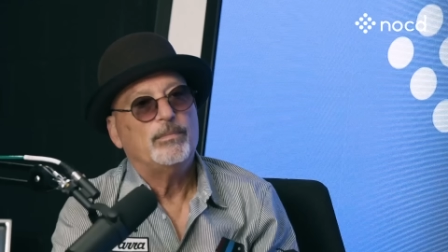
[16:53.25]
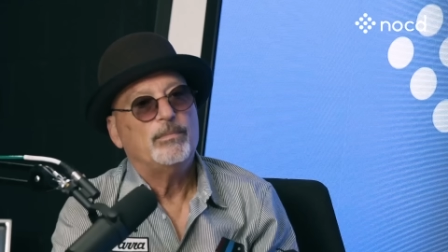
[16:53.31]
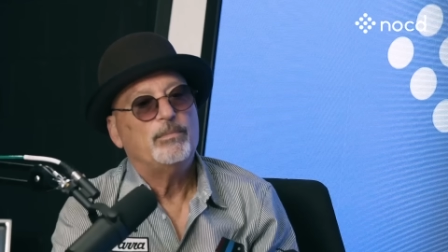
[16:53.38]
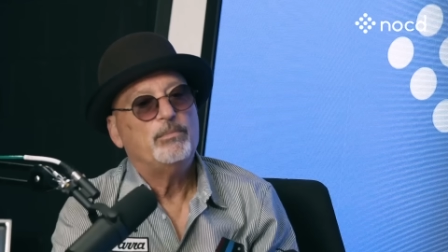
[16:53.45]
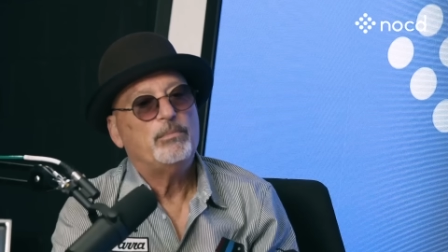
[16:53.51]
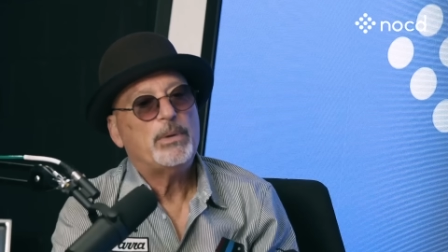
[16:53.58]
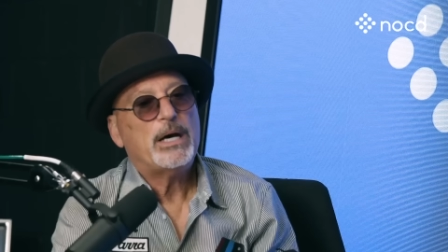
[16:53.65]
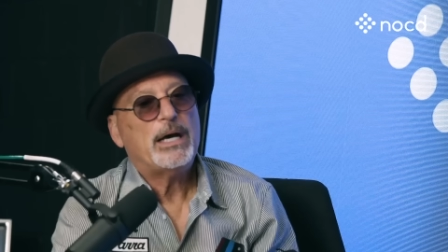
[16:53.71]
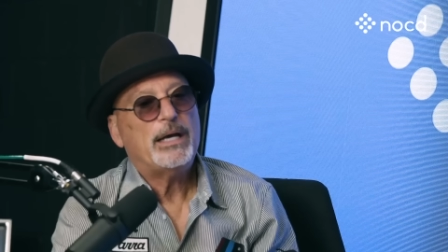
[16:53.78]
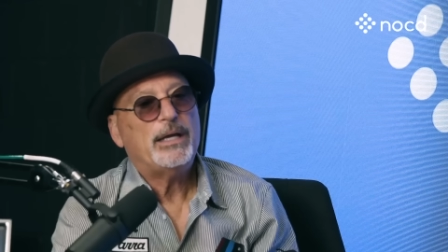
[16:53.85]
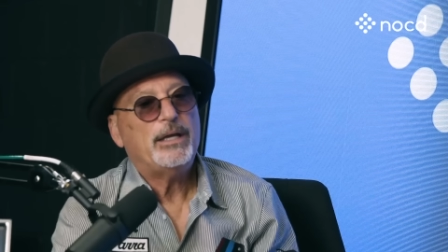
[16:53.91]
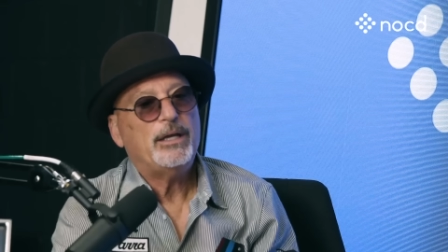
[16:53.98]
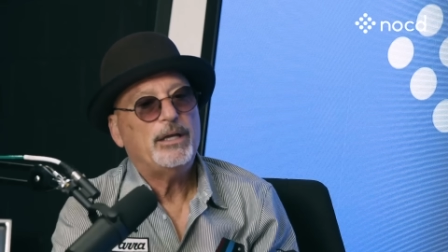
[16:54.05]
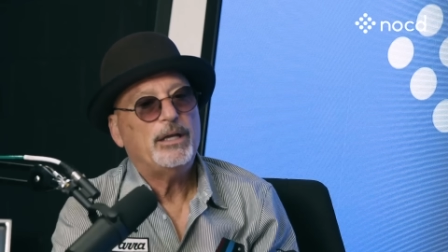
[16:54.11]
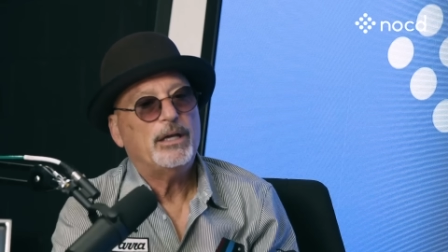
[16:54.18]

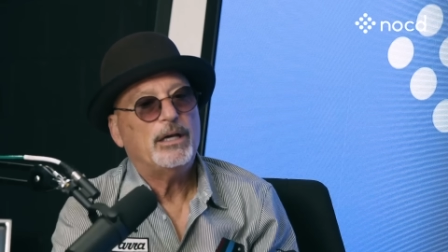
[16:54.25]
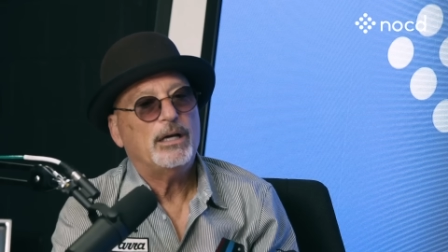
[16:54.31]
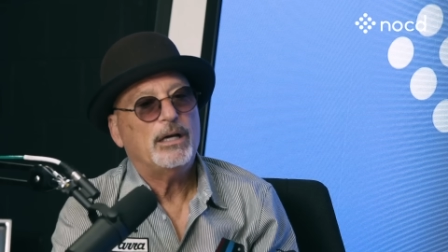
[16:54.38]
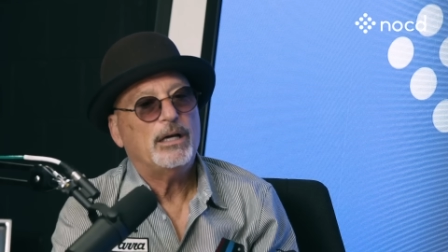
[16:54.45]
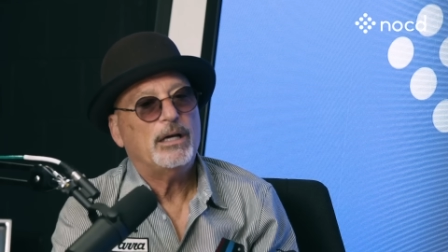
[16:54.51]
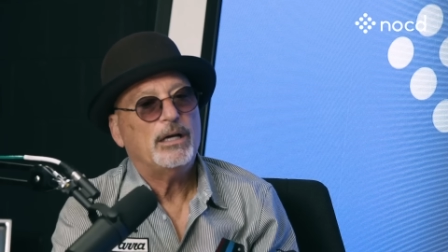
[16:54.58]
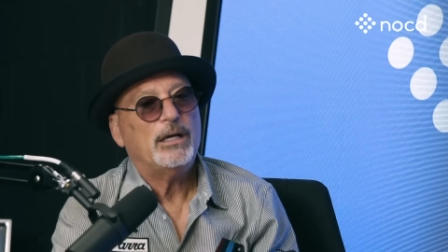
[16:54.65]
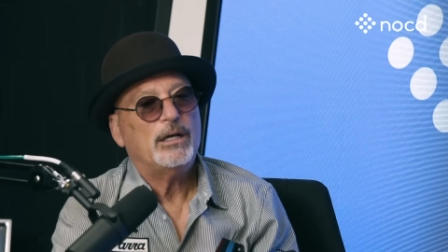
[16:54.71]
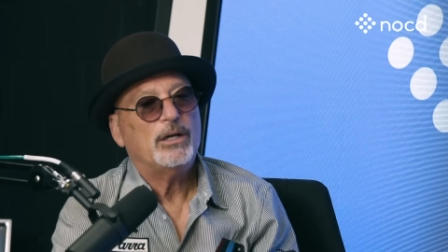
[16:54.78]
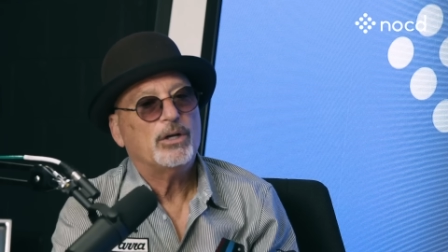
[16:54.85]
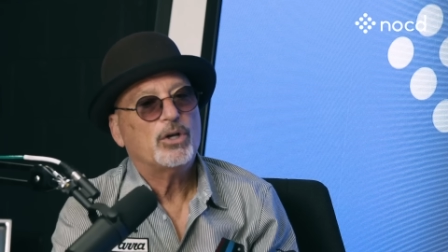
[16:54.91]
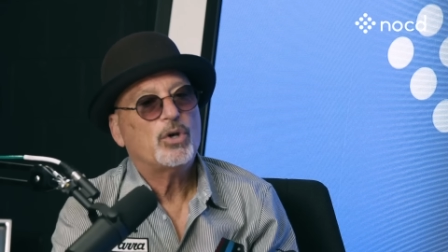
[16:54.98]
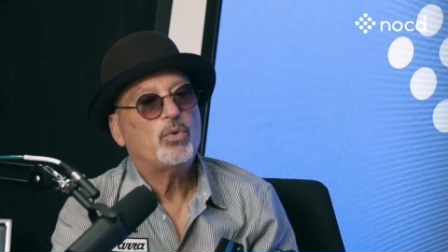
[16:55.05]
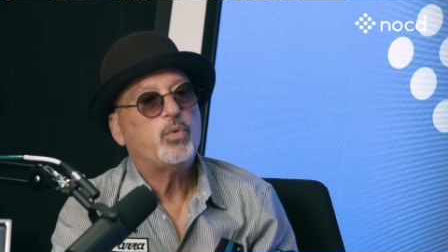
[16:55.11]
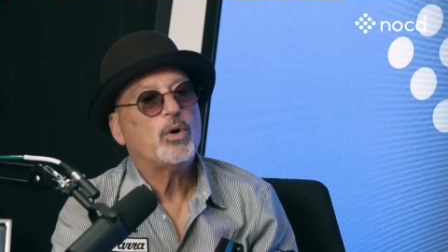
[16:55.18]
my uh,
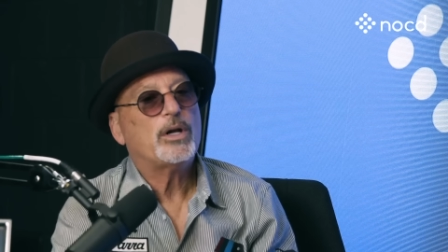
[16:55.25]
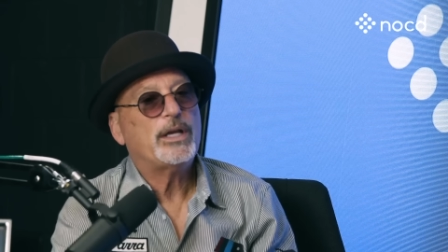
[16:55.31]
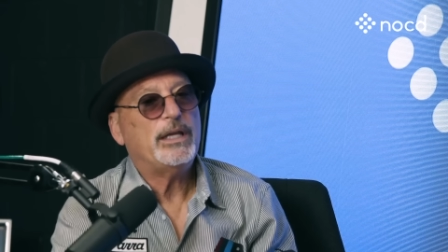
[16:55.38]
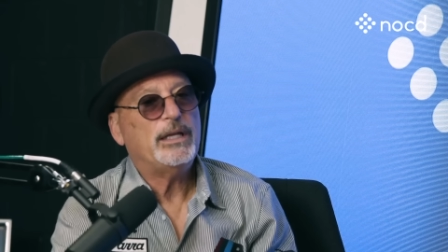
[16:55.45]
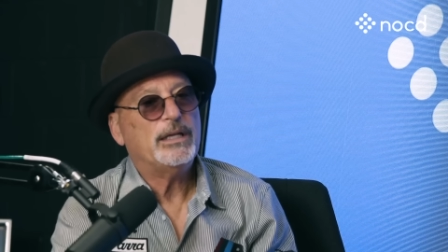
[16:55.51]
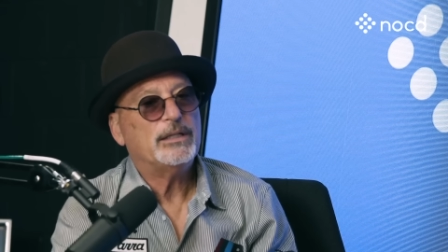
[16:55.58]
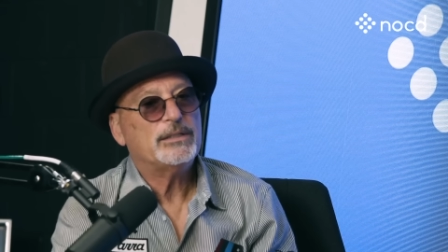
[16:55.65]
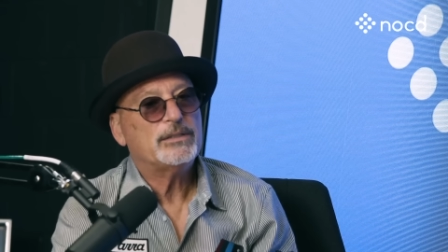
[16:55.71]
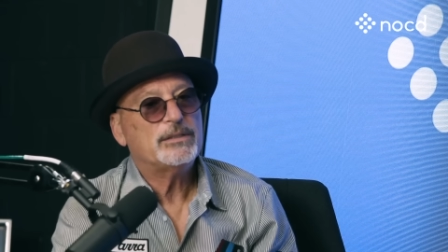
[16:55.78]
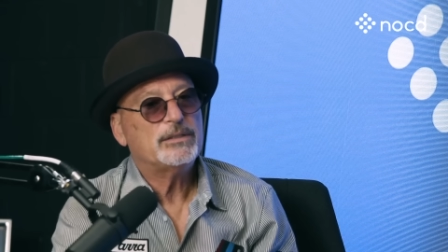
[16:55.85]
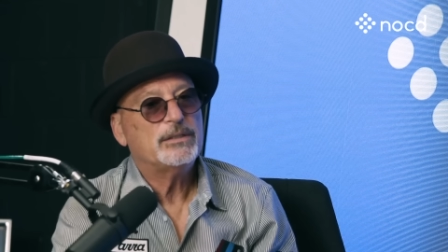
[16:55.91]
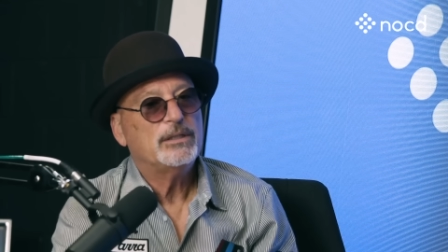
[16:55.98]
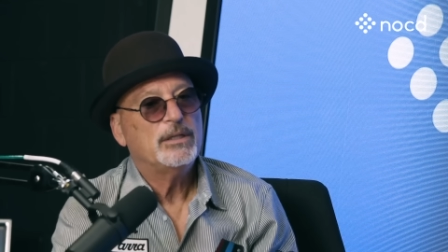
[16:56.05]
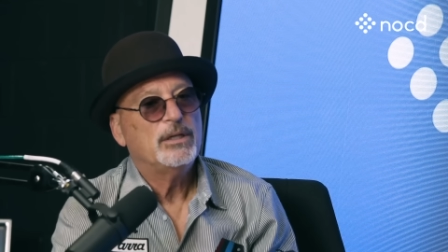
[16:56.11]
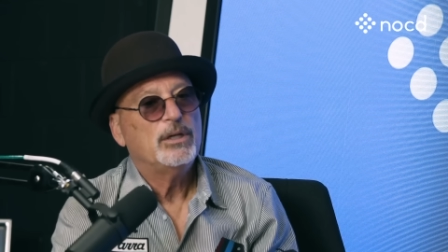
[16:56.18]
quirkiness